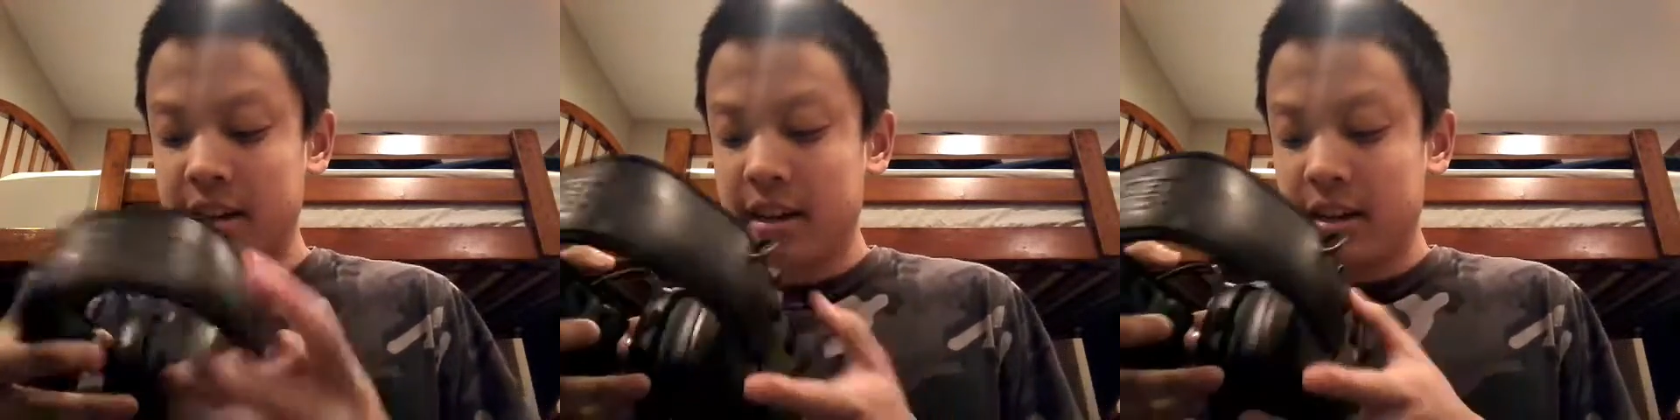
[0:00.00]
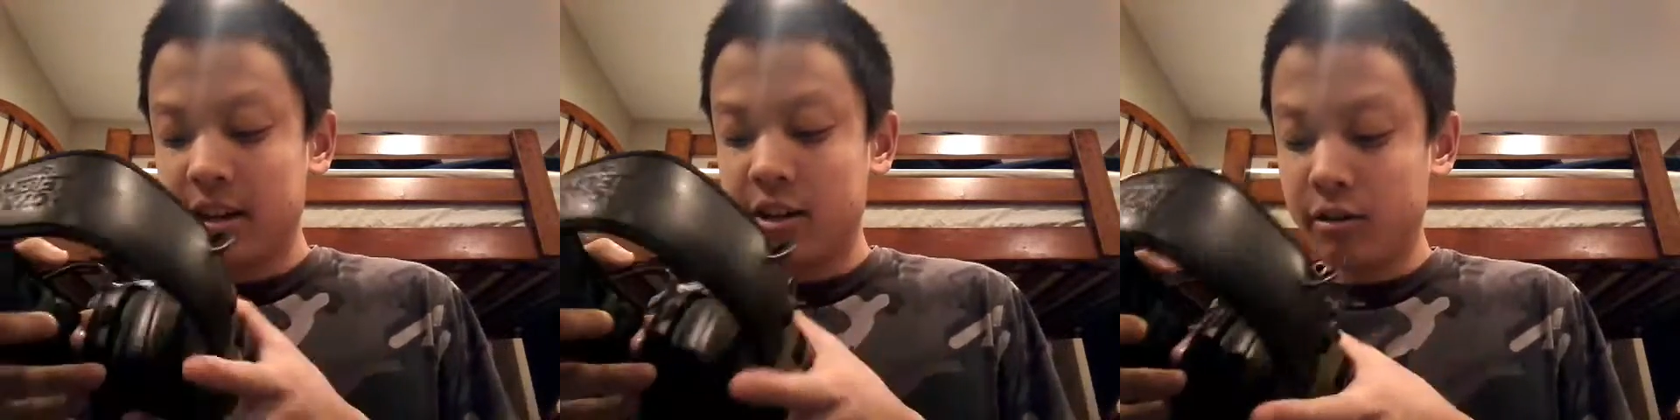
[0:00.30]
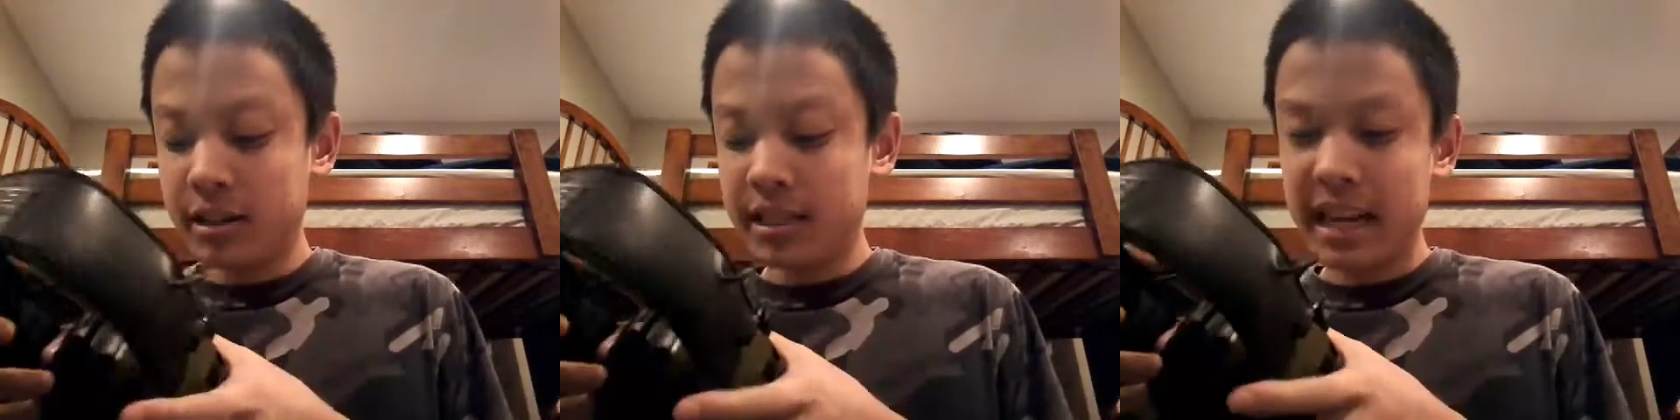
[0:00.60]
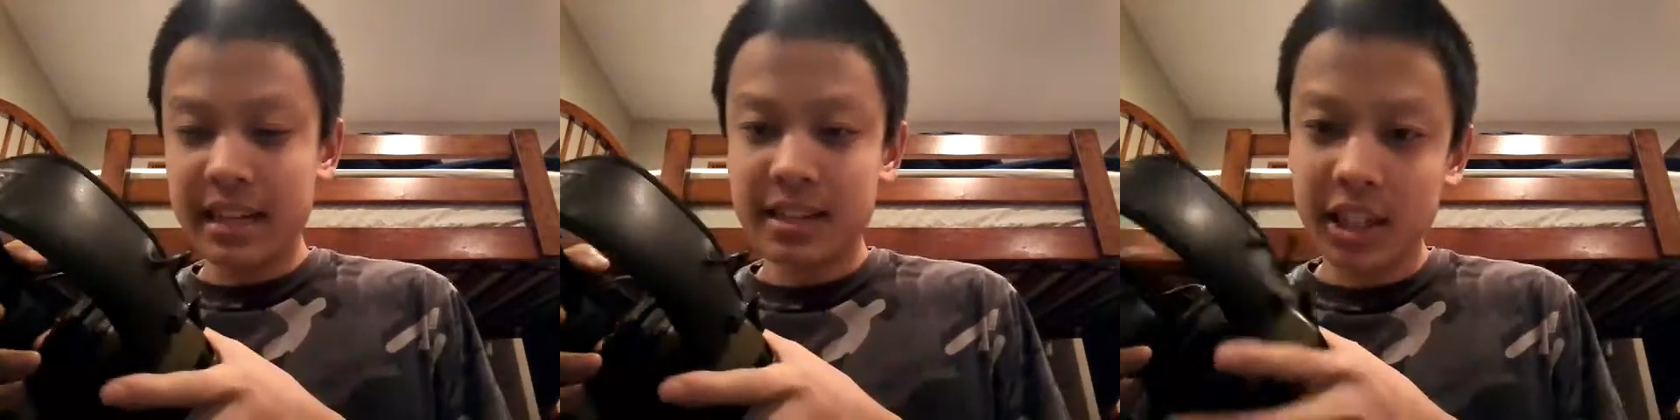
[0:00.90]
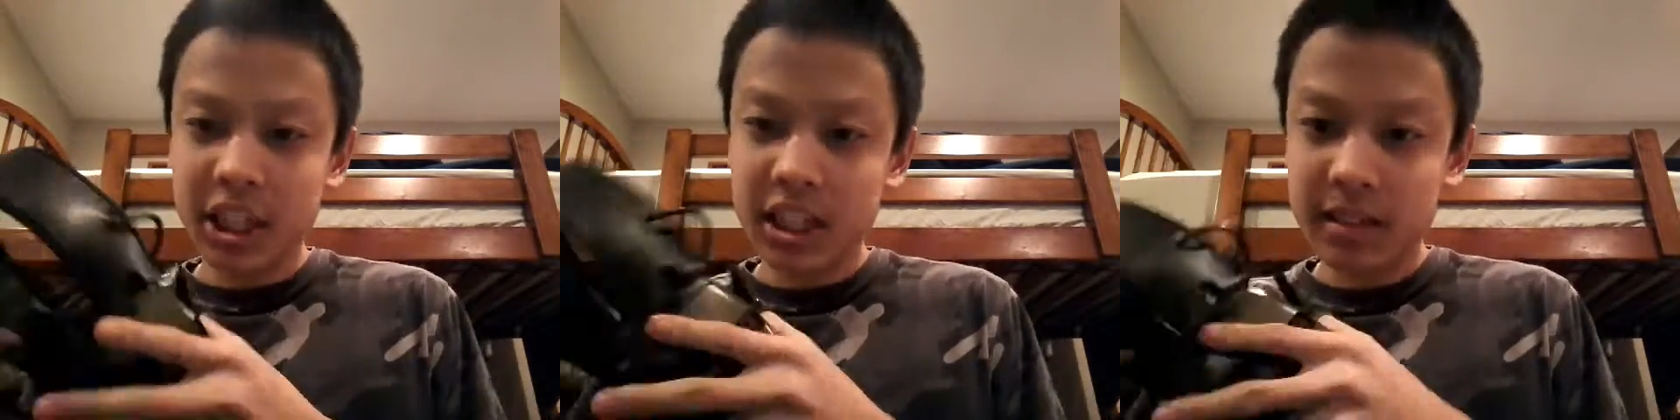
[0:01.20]
noise cancellation
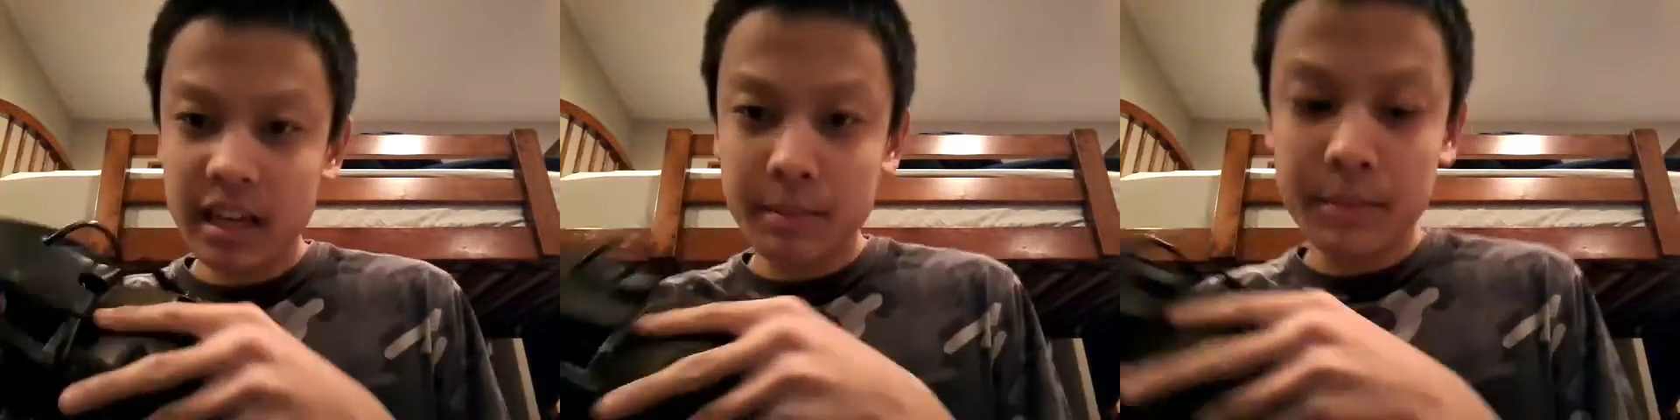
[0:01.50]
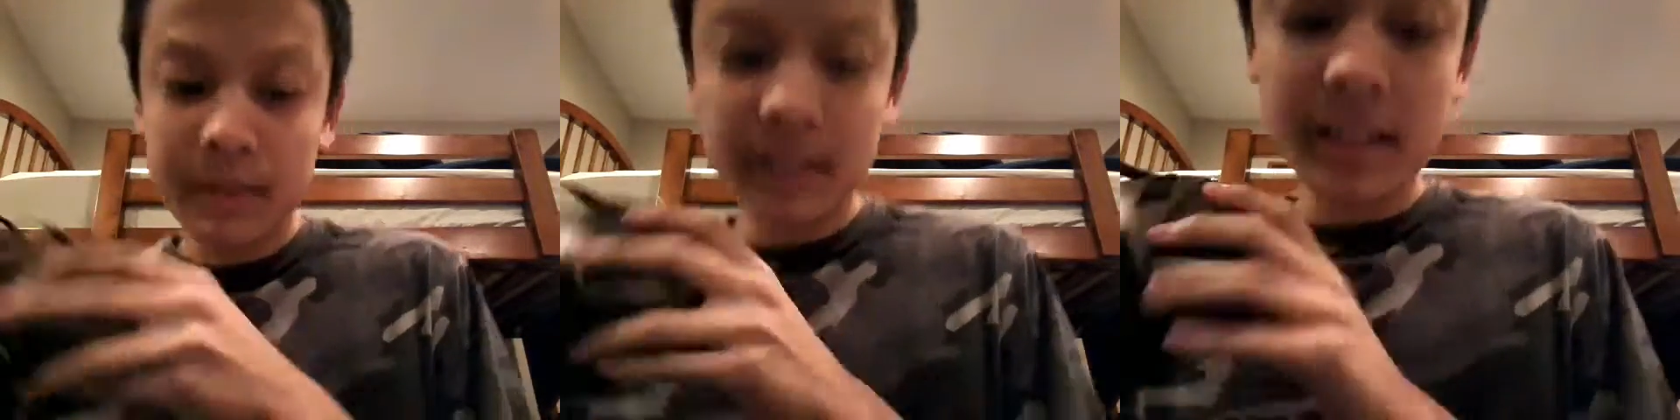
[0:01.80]
capabilities,